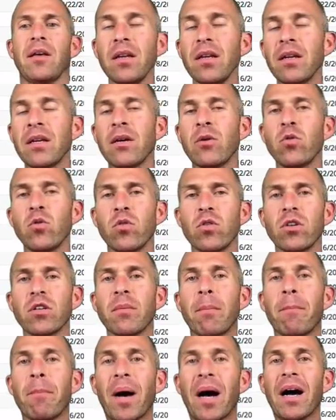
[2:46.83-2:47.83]
Now, in order to
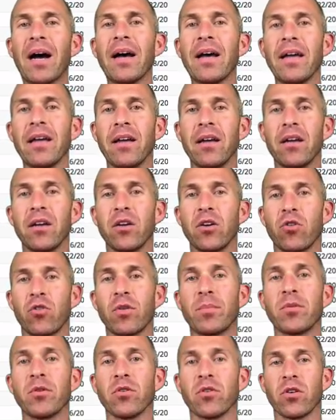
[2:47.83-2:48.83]
buy
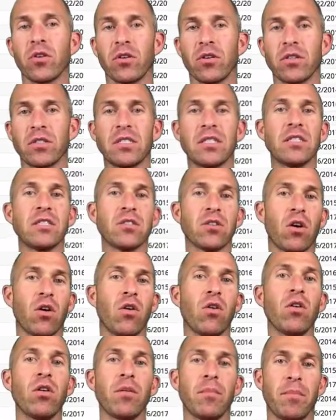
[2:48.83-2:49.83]
cryptocurrencies
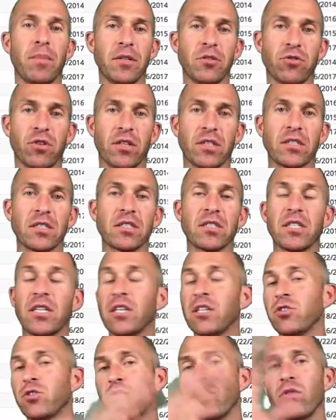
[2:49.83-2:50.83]
on Bittrex
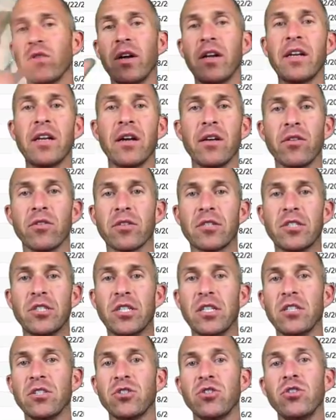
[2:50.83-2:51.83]
Exchange or any other
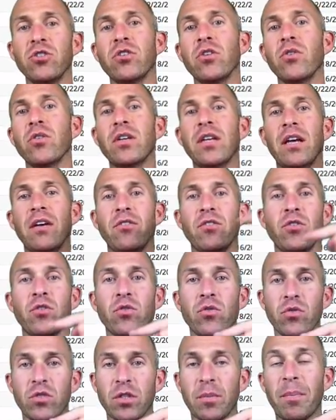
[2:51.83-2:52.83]
exchange, you're going to have
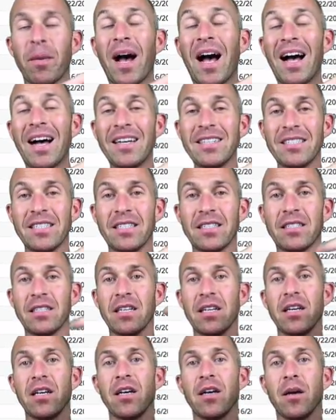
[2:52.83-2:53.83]
to deposit
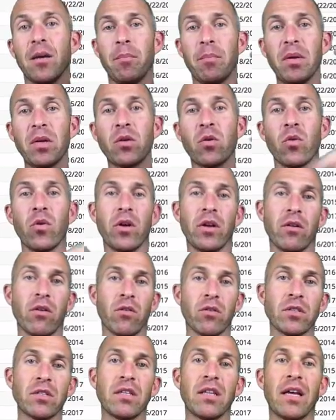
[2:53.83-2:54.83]
Bitcoin
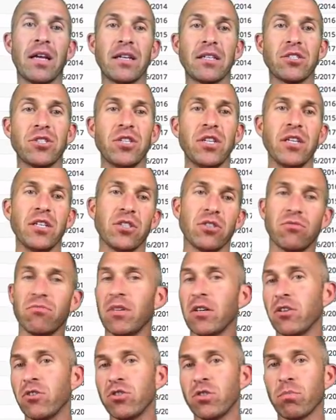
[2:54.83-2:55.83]
onto that exchange. Now
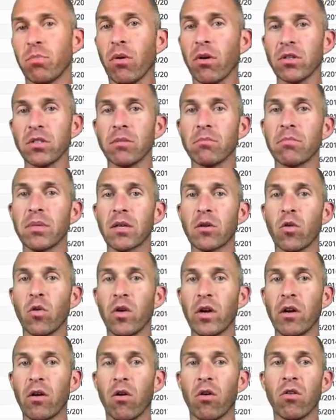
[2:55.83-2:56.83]
you just bought some
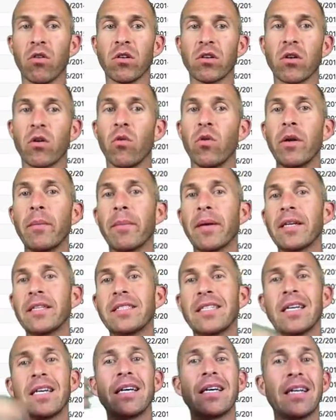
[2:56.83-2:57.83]
Bitcoin on Coinbase.
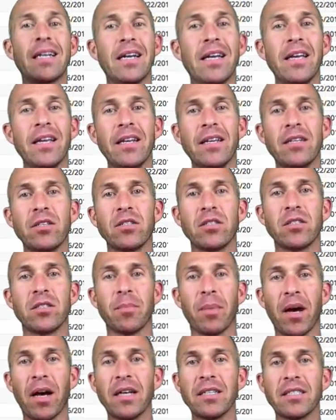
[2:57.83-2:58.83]
Now you need to
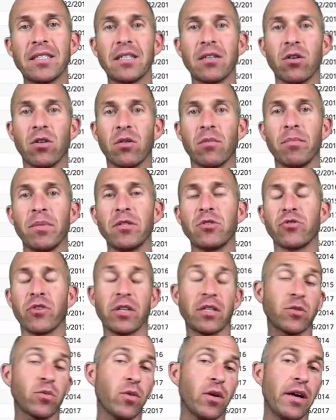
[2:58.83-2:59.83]
deposit it on
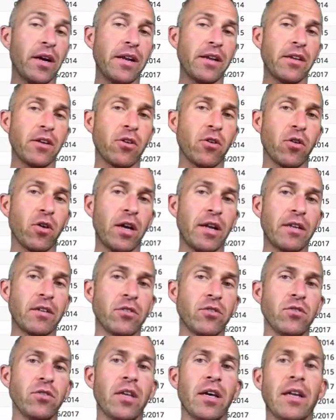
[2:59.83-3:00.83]
Bittrex. Well, how do you go ahead and
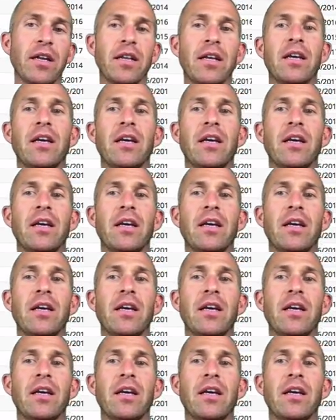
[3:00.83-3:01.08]
do that?